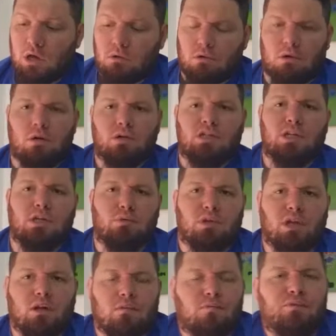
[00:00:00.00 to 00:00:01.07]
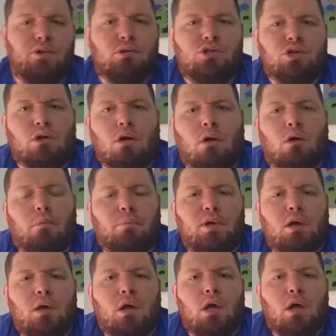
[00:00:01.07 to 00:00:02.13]
But I've got to say with that Future Cop,
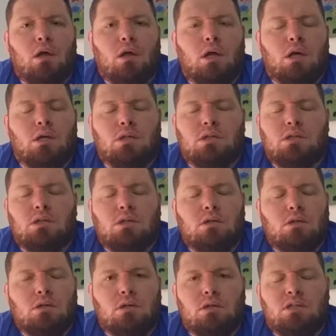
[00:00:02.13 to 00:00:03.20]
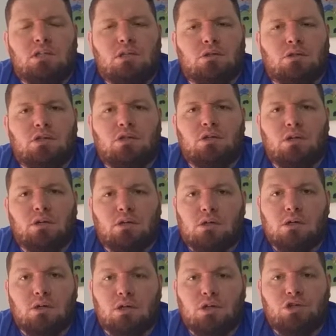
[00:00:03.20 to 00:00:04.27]
it's in stunning
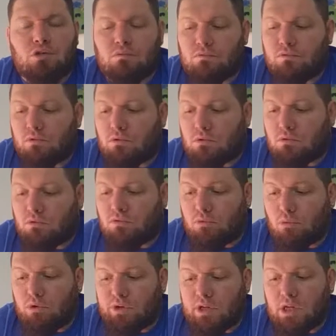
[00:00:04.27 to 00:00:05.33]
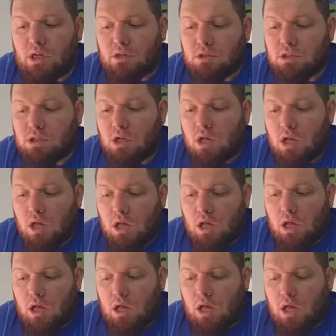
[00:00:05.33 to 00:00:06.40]
condition for what it is.
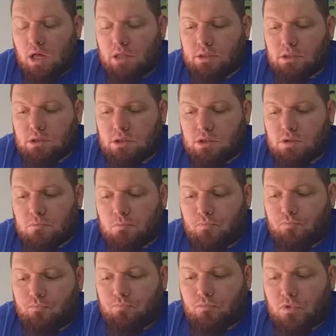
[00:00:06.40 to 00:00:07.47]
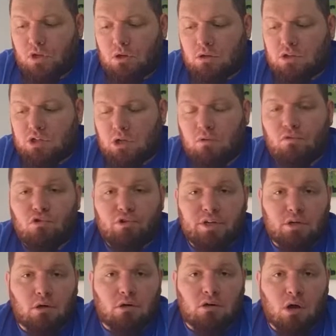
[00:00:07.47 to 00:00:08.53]
And like I say, I've already
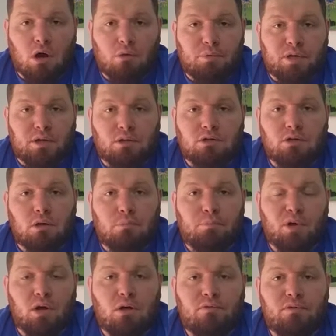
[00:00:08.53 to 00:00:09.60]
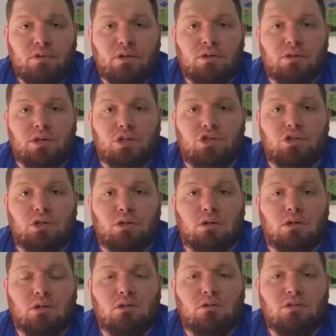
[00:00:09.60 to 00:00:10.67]
got a copy. It's not a perfect condition,
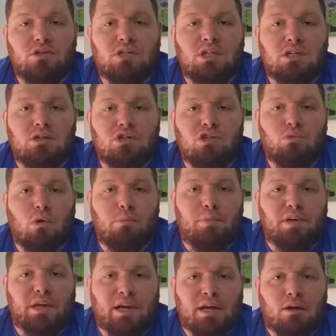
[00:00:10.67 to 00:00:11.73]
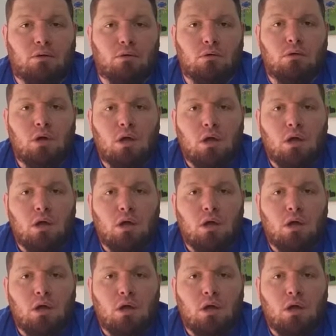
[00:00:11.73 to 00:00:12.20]
and I considered swapping it out,